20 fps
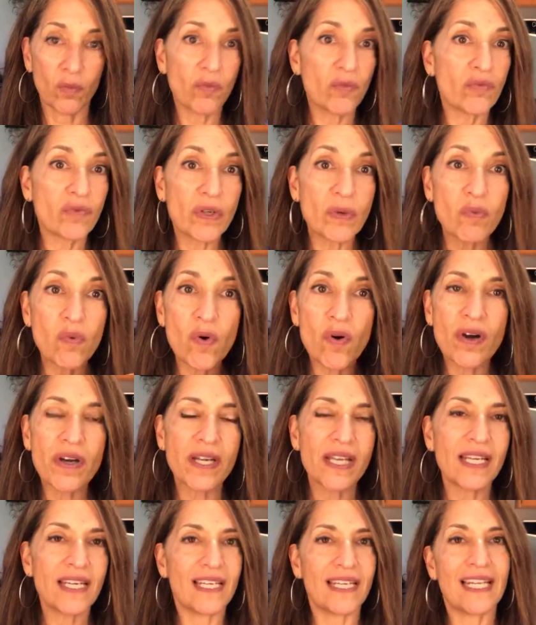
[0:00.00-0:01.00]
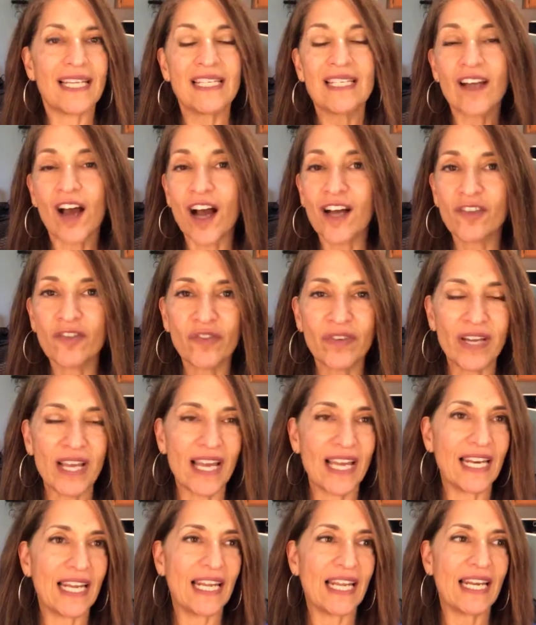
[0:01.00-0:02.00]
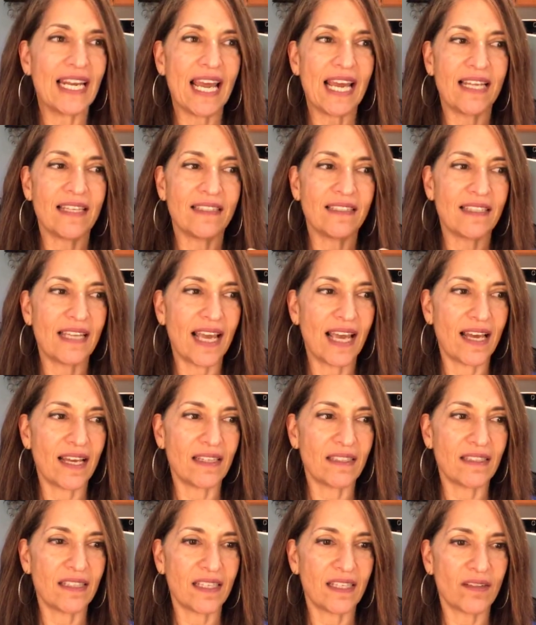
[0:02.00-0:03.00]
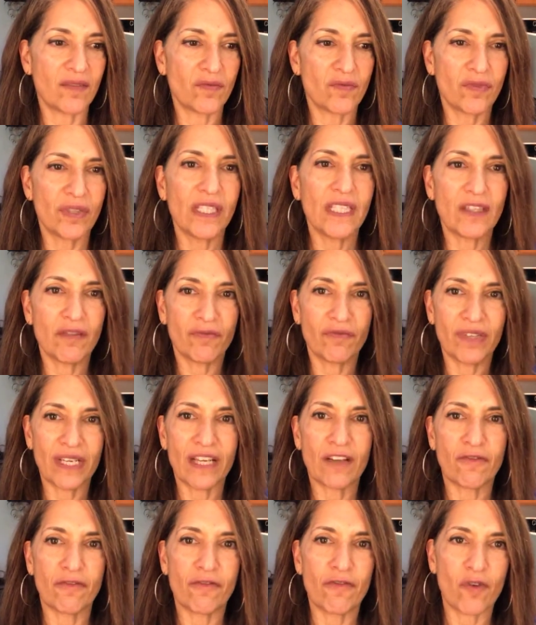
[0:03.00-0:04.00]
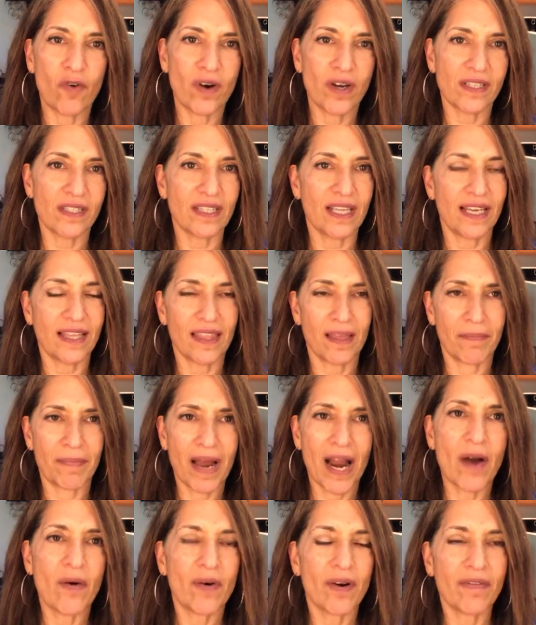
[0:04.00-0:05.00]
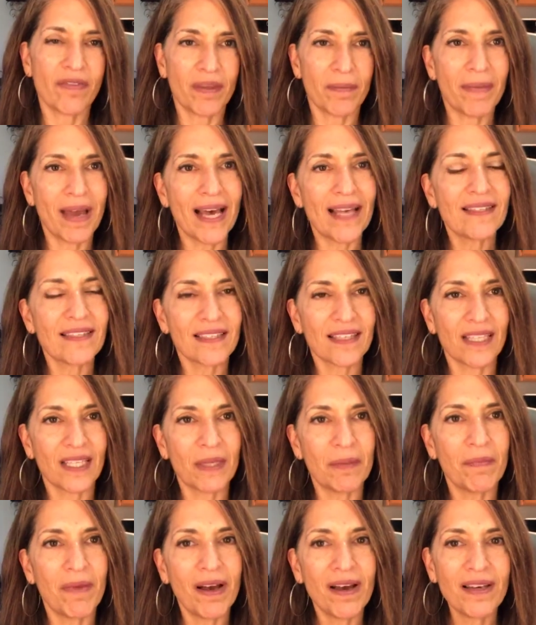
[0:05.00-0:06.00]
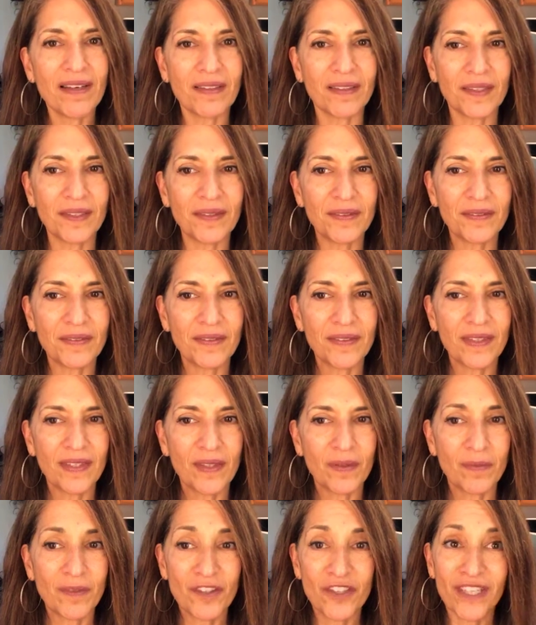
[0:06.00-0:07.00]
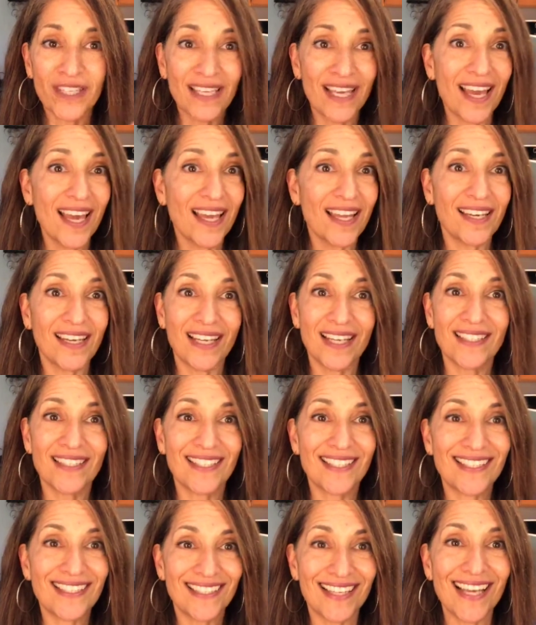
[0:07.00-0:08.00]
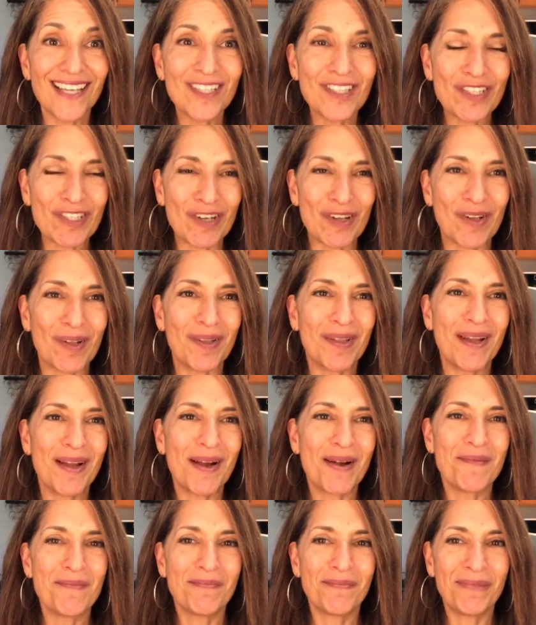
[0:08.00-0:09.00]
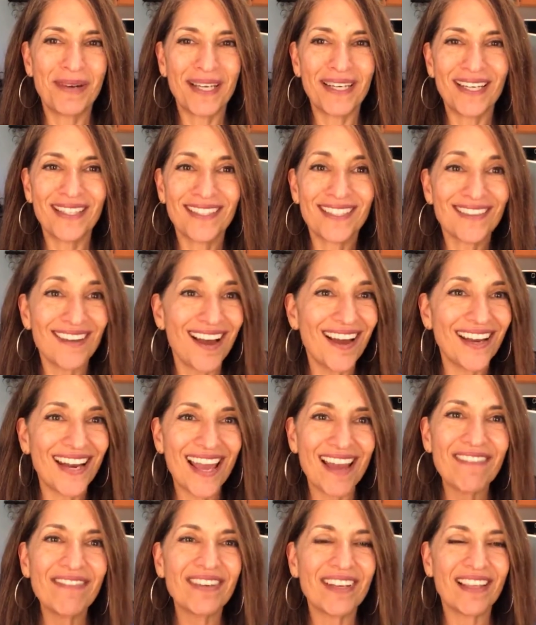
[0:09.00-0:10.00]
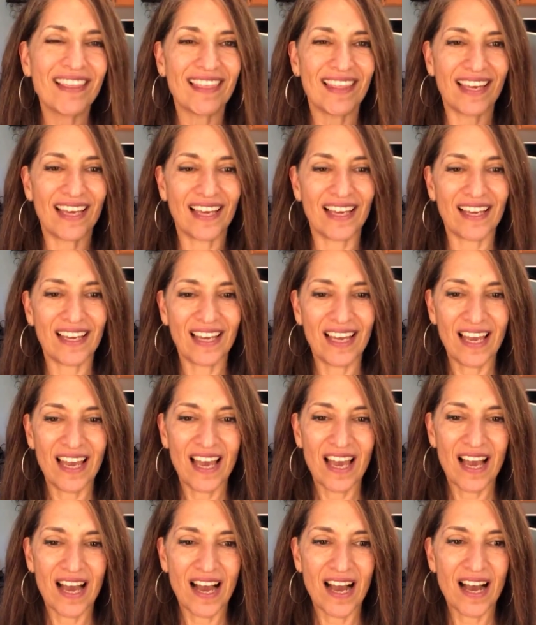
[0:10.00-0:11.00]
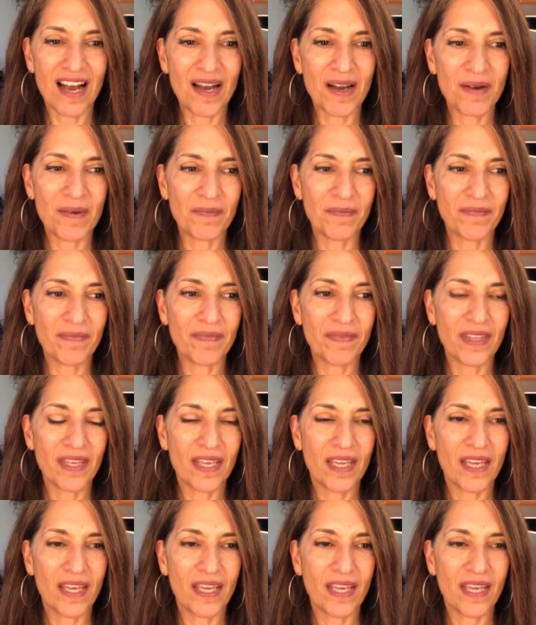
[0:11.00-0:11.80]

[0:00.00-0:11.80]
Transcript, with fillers: rewarded and indoctrinated and and uh, really reinforced like the power of the masculine model, which again is essential, but it's not everything. Um,